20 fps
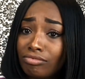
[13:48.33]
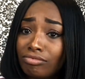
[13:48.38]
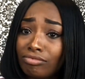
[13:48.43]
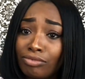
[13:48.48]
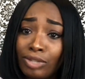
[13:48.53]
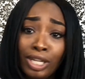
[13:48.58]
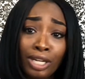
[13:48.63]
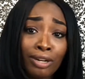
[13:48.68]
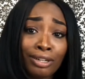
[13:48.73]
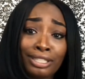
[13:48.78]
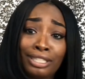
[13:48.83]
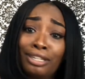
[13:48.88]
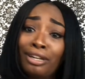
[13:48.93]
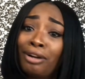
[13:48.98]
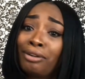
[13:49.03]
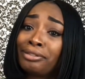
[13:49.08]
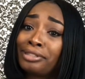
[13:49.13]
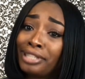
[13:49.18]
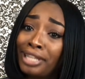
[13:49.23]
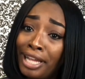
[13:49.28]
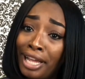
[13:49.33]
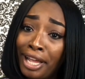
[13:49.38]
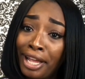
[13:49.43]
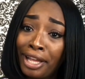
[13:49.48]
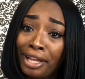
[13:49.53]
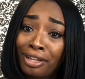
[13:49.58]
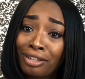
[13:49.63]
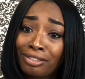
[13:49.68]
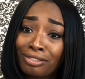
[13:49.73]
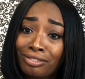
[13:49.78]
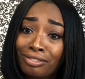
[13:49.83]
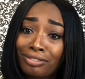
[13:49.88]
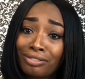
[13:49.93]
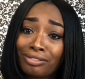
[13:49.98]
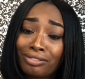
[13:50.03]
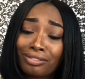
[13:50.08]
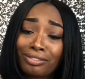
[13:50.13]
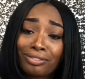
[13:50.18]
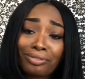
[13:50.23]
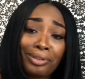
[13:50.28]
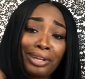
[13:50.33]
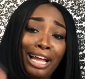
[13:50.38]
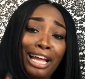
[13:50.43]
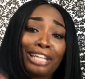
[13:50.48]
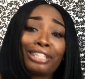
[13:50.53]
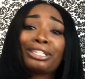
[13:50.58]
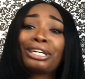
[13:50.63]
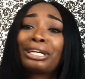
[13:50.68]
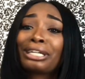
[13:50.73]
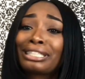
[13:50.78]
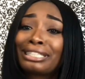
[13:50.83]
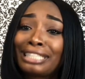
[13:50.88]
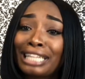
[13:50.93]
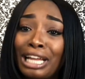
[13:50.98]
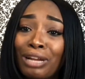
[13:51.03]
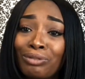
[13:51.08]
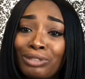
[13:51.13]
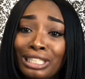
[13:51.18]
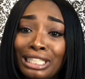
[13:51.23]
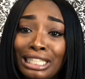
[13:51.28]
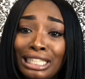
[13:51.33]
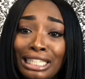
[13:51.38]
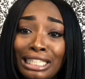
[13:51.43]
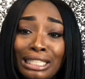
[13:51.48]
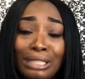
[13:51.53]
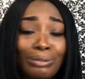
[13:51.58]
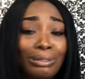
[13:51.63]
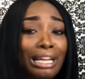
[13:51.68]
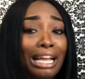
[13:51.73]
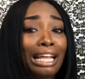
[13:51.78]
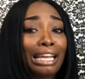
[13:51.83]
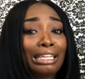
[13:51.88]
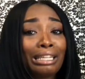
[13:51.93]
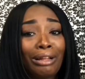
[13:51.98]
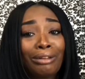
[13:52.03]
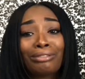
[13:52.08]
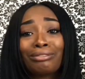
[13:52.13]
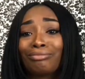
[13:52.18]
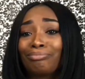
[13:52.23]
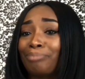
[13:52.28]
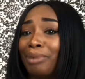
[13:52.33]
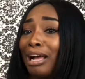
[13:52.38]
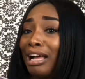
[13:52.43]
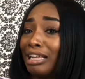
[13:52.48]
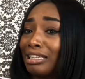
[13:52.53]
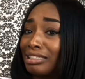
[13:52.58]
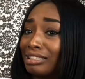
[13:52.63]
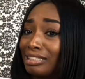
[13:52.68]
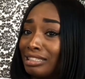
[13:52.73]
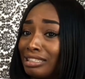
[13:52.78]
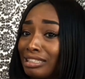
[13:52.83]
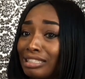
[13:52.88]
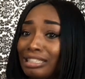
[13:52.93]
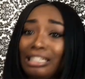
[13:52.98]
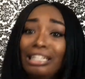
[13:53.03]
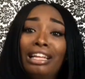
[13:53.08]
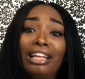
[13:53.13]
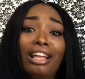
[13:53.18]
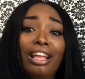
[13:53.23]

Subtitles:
we're going to the hotel. We got turkey sandwiches. We got a little pasta.